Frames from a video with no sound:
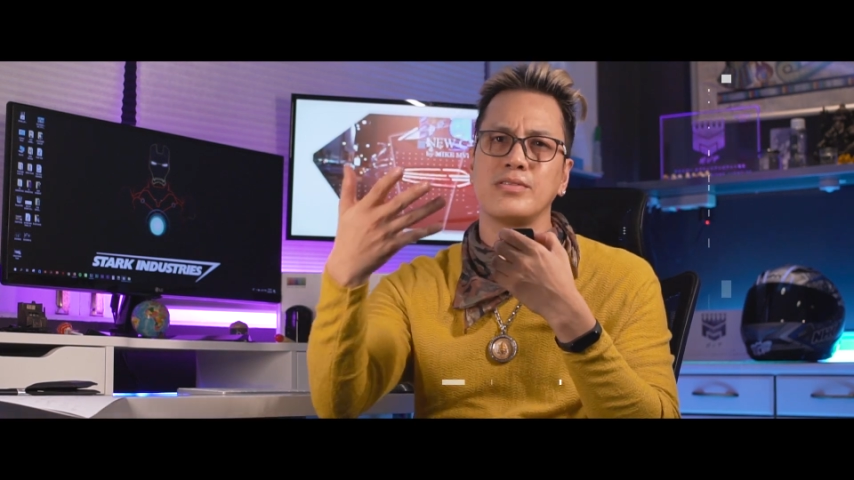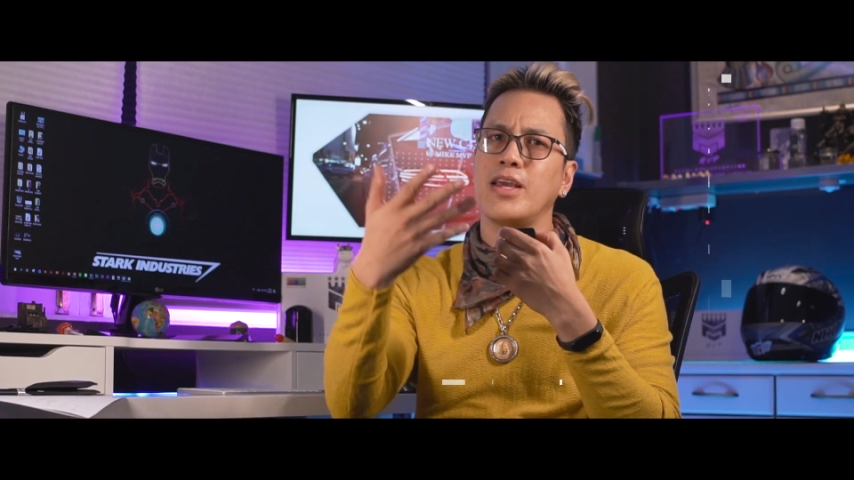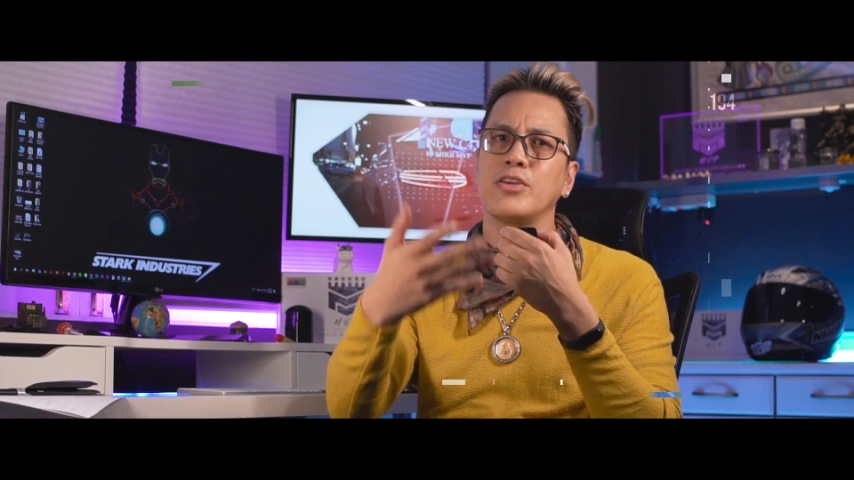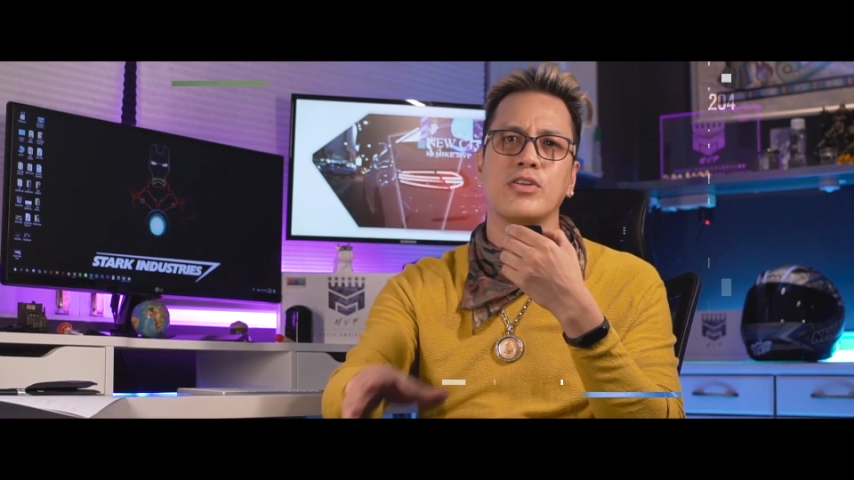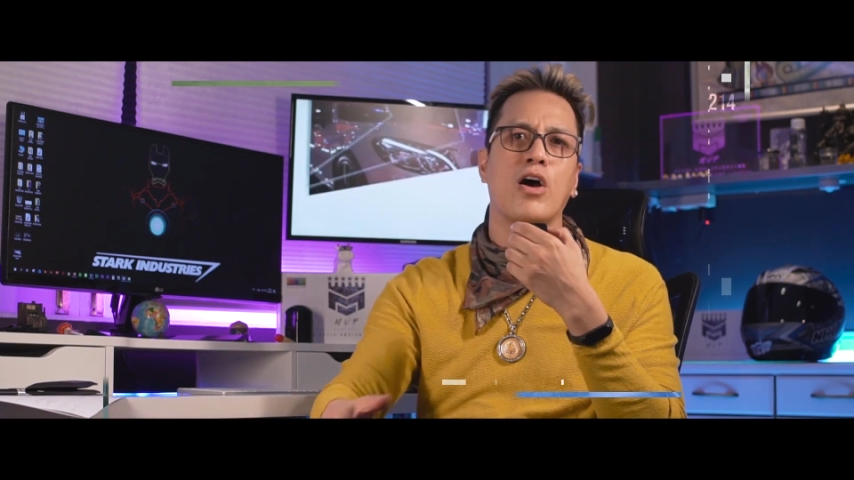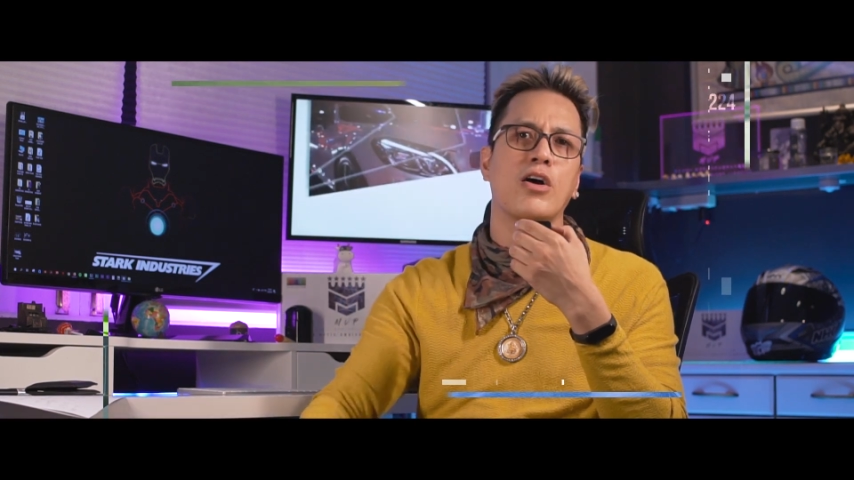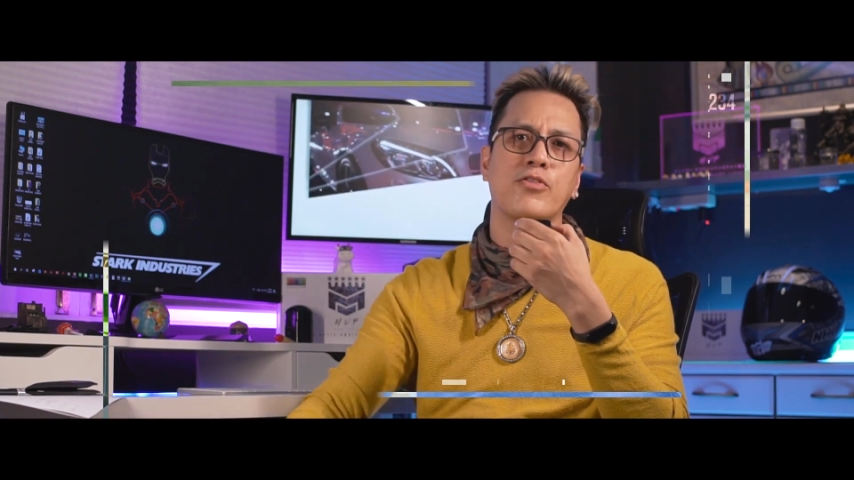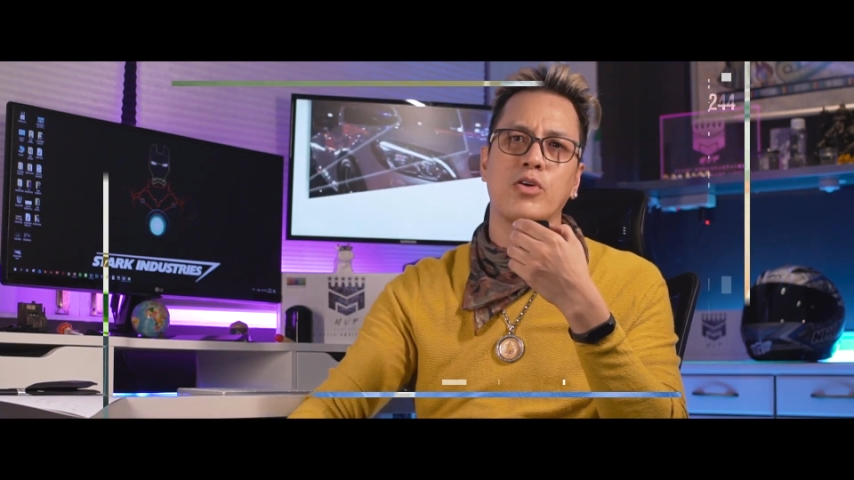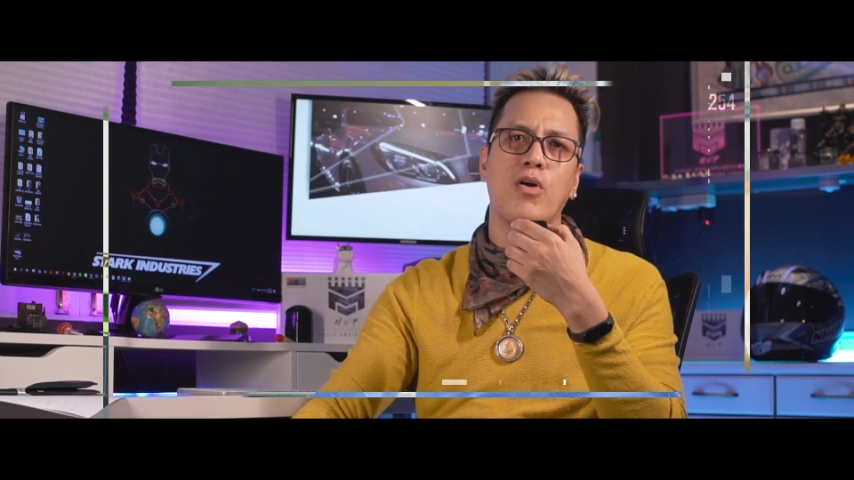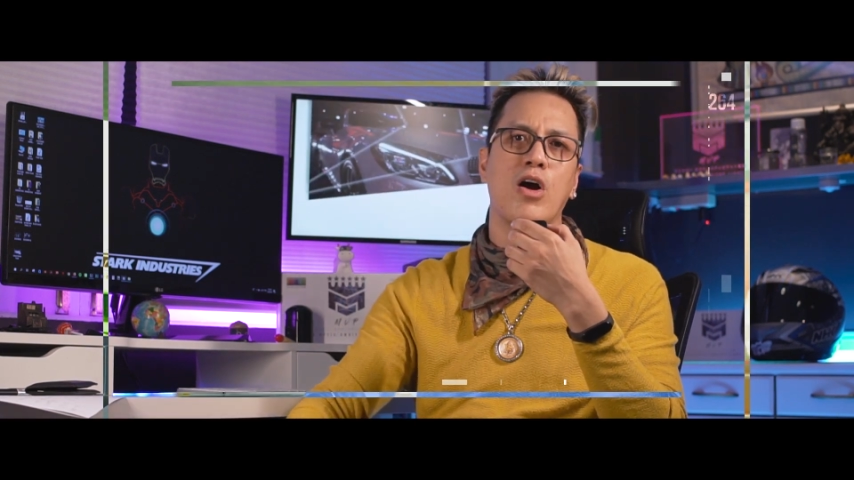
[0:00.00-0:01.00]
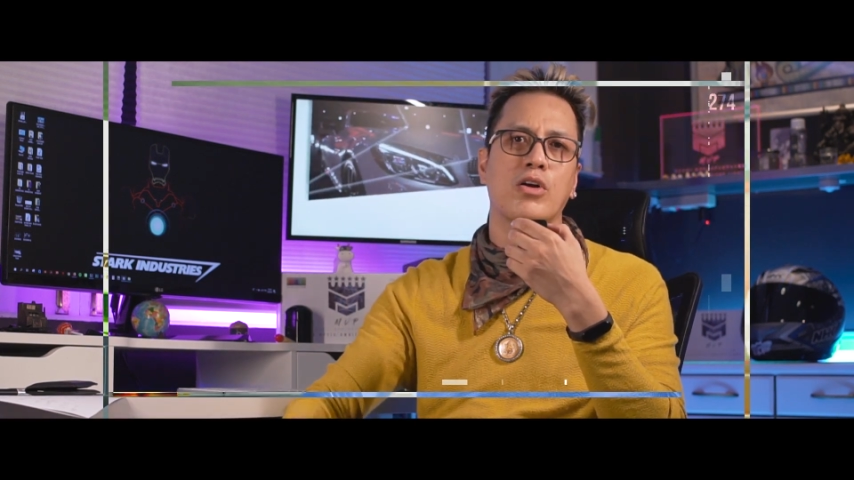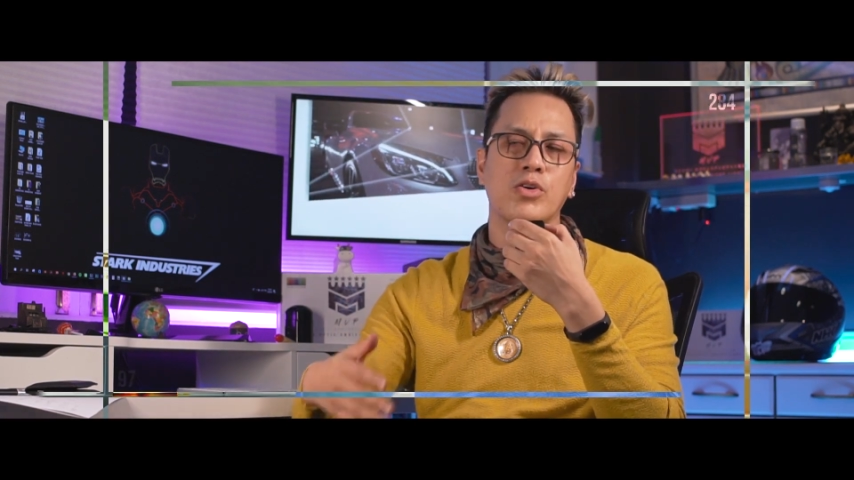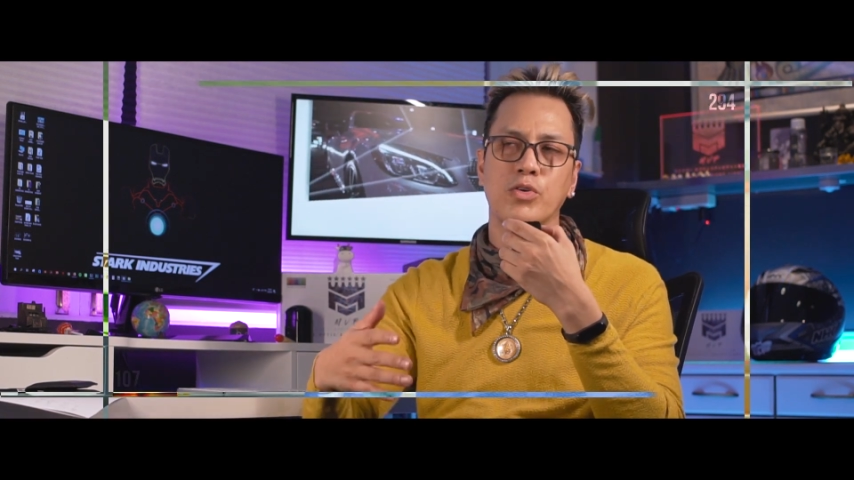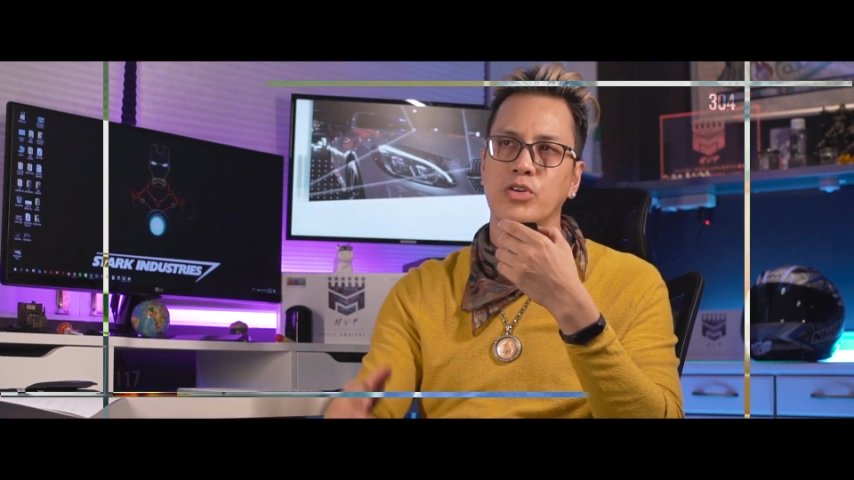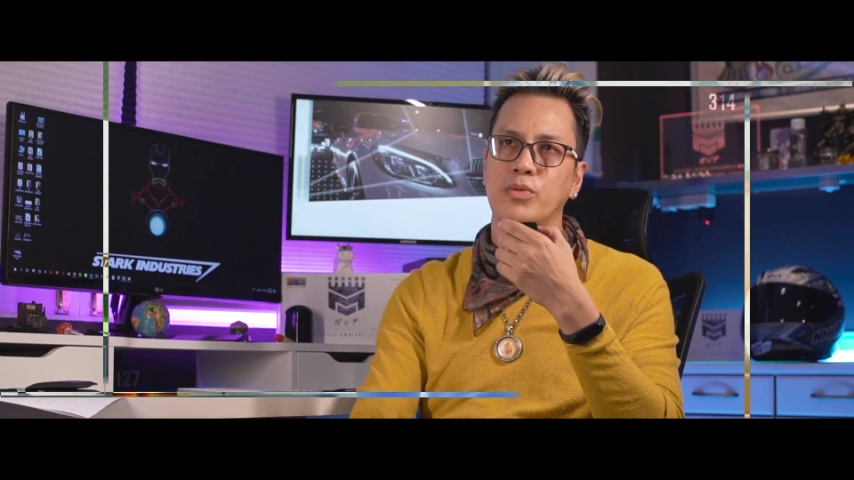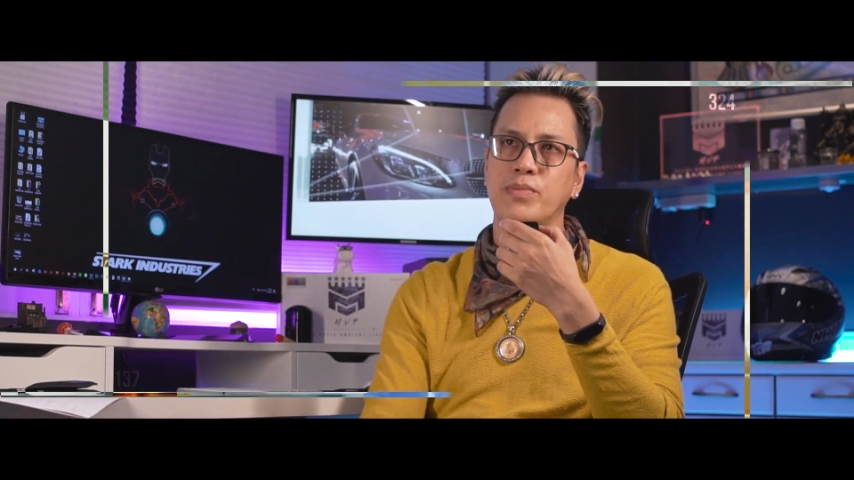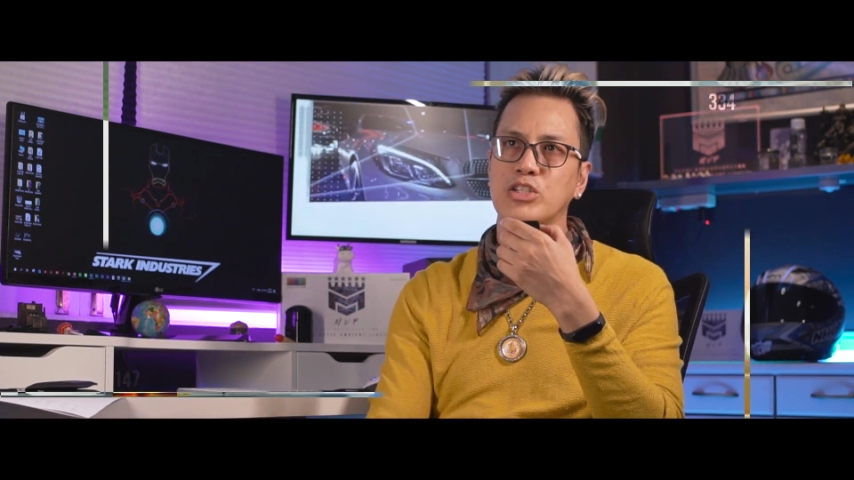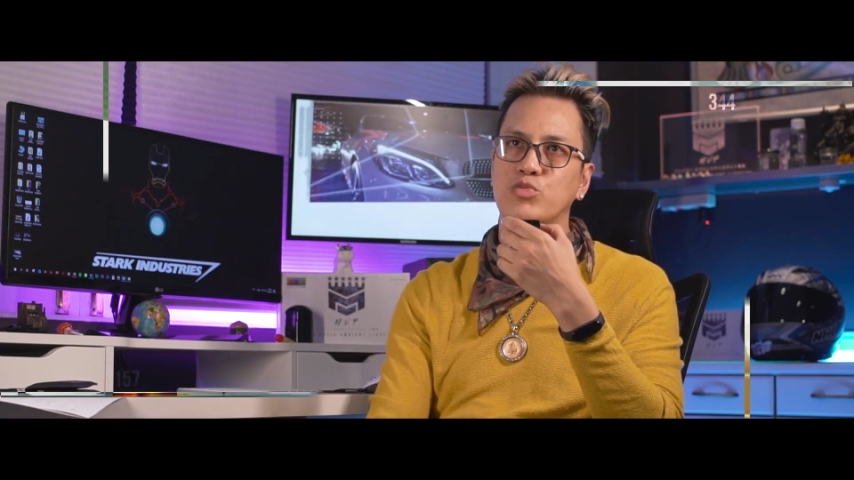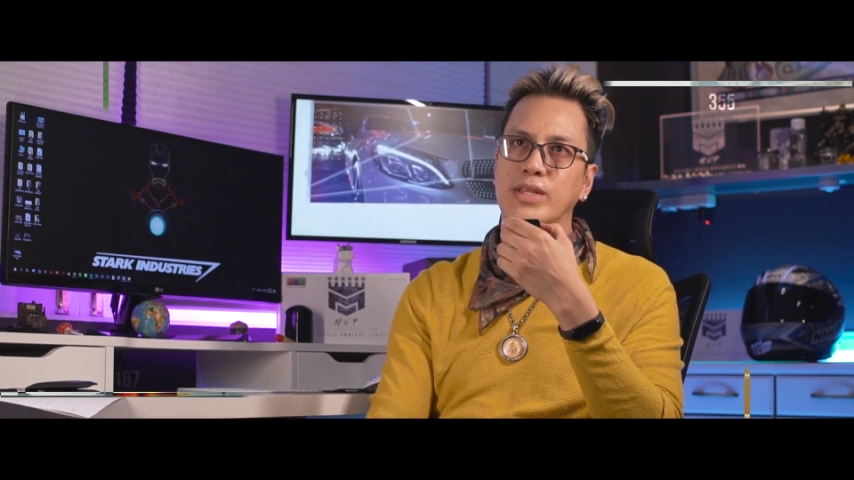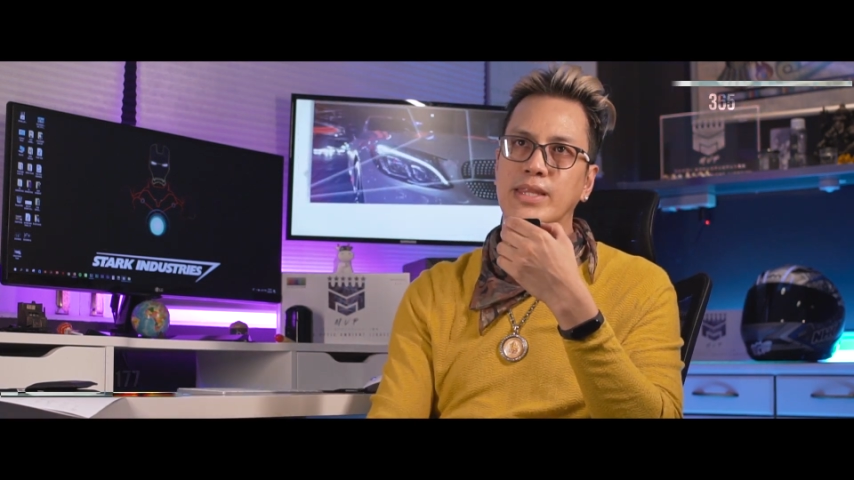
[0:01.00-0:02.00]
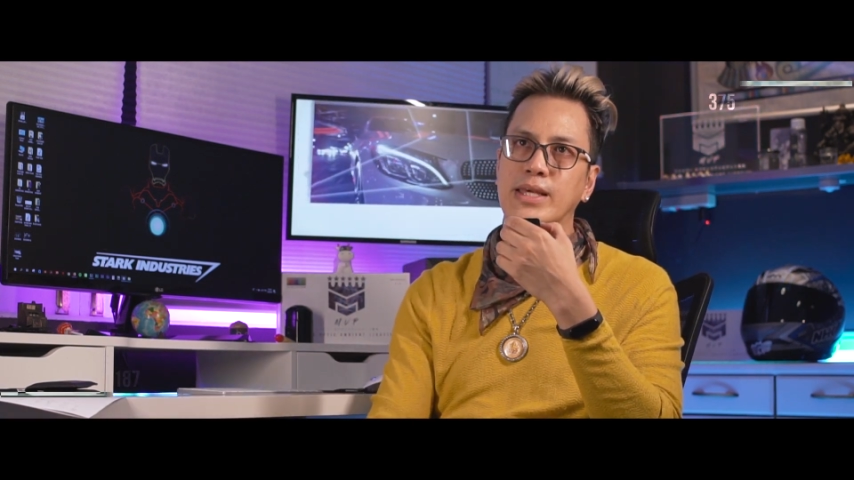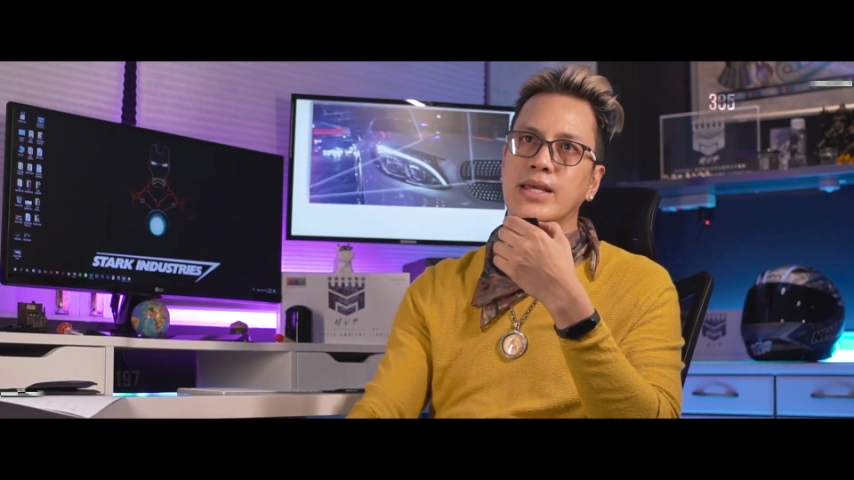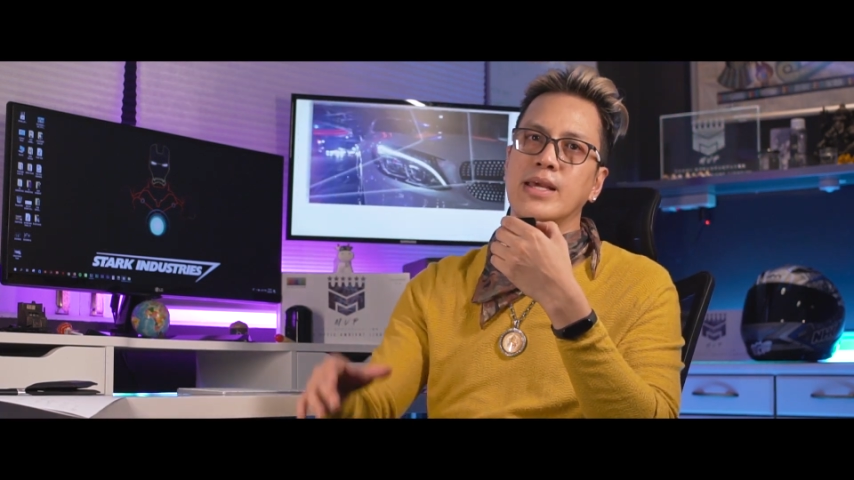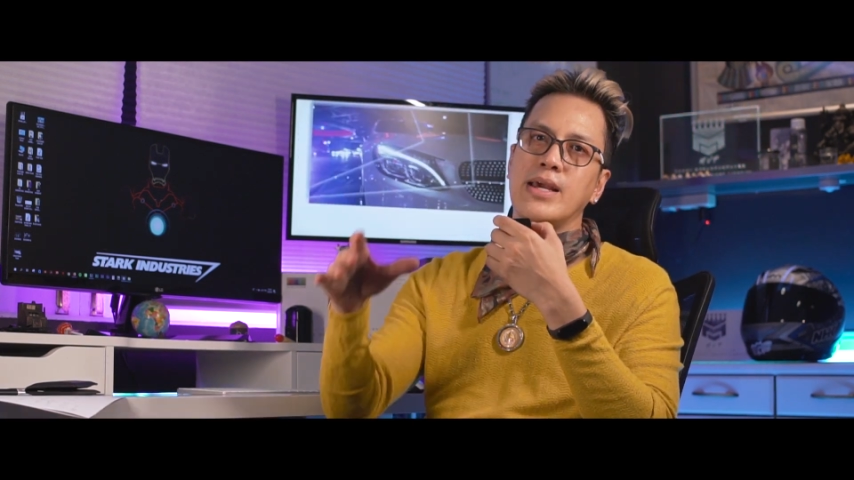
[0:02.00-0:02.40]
take your dog for a walk or go to the beach with it.